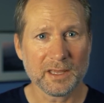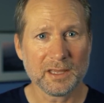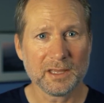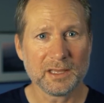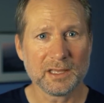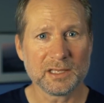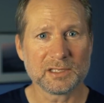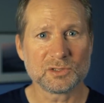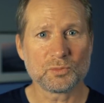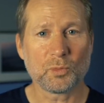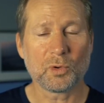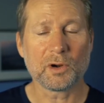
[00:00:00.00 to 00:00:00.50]

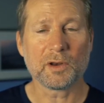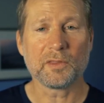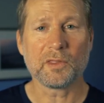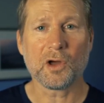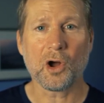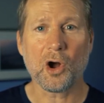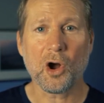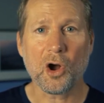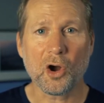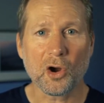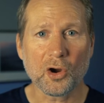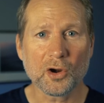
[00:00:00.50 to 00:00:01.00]
is one of the
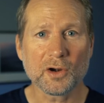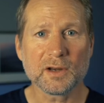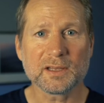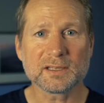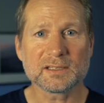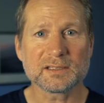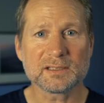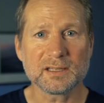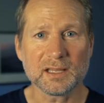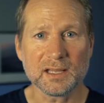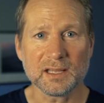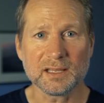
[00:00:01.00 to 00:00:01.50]

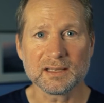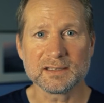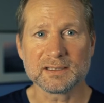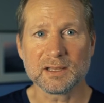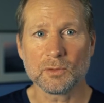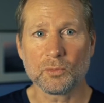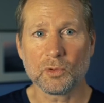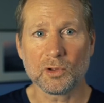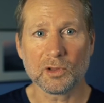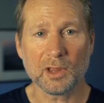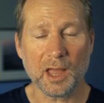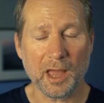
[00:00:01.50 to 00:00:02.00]
hardest things that
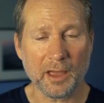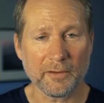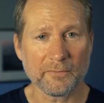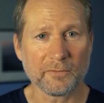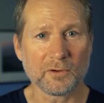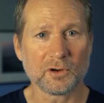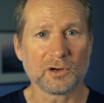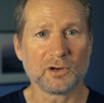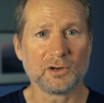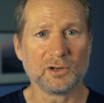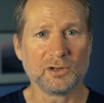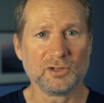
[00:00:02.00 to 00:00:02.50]
we'll
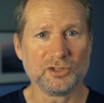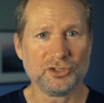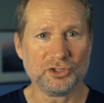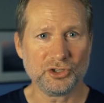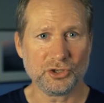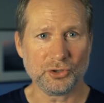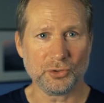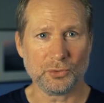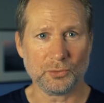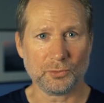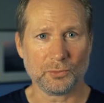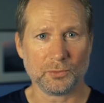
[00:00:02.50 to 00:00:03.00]
ever
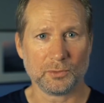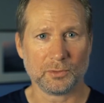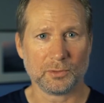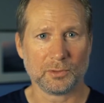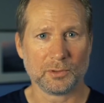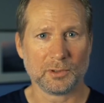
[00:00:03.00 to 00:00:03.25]
do.